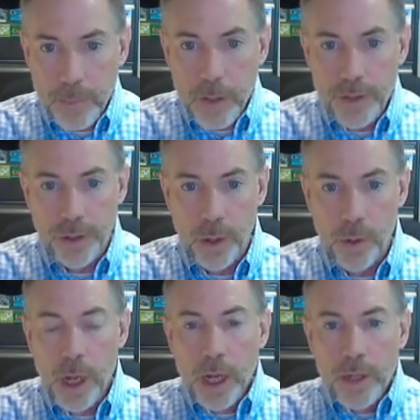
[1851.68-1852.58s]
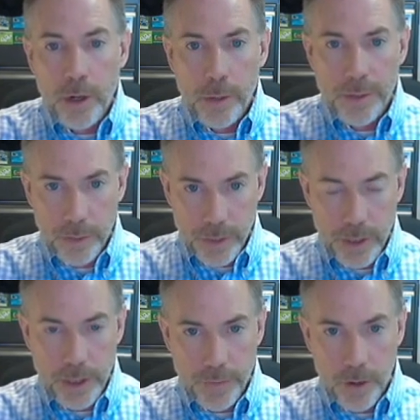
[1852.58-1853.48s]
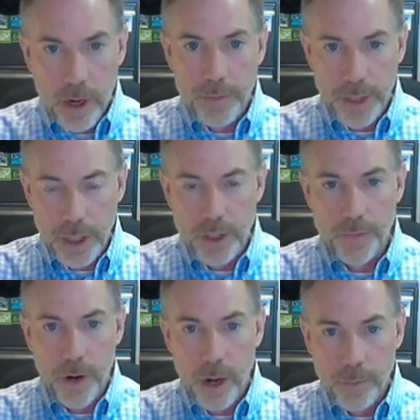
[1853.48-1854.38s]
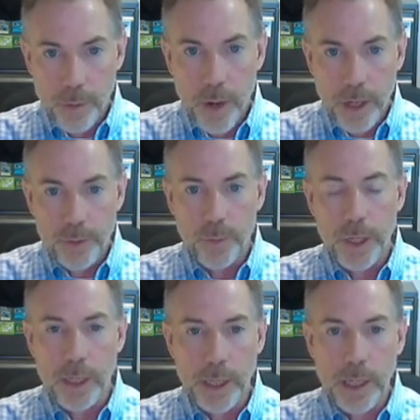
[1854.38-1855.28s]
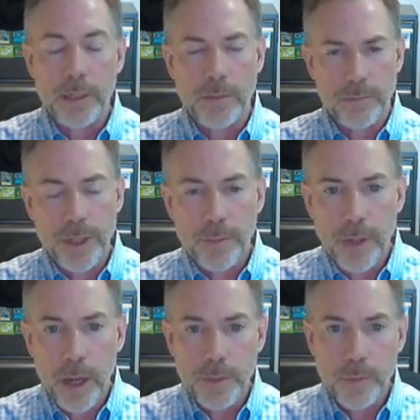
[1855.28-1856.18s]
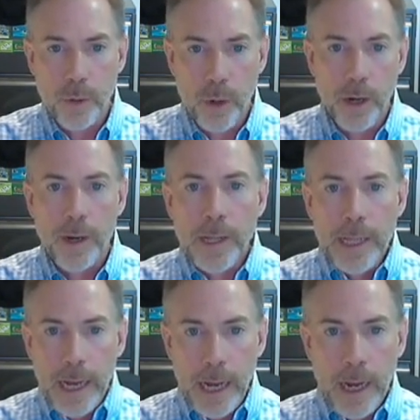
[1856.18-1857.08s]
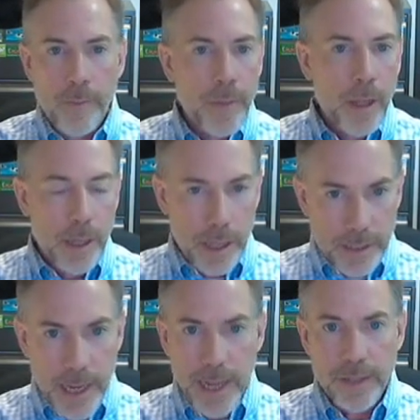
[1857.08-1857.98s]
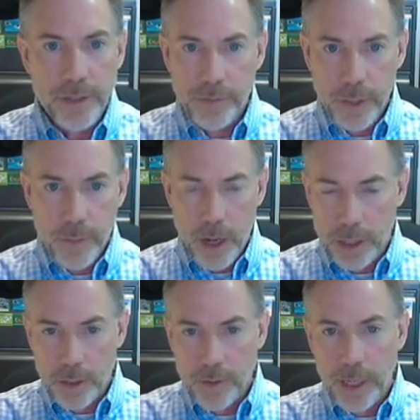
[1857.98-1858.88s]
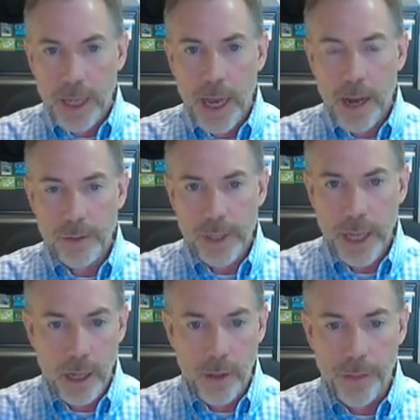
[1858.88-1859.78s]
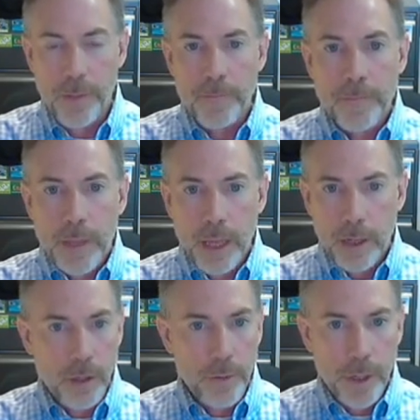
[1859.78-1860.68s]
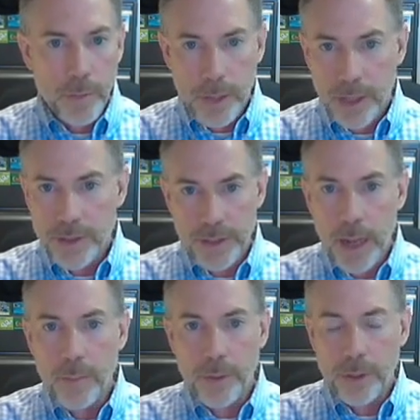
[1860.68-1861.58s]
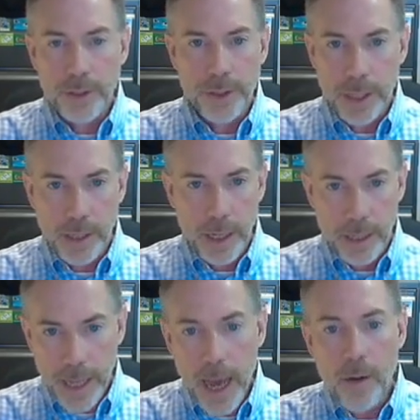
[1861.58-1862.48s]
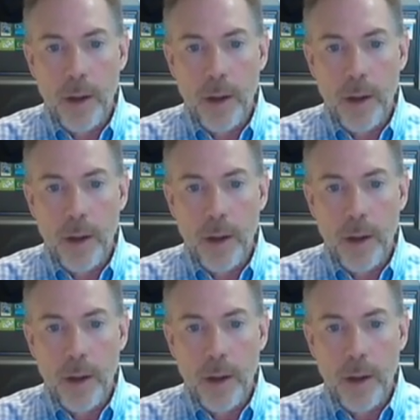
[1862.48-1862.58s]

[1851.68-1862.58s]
So Tony was out to these farms, each farm twice weekly and sometimes more, intensively monitoring cows' health, including blood samples and cow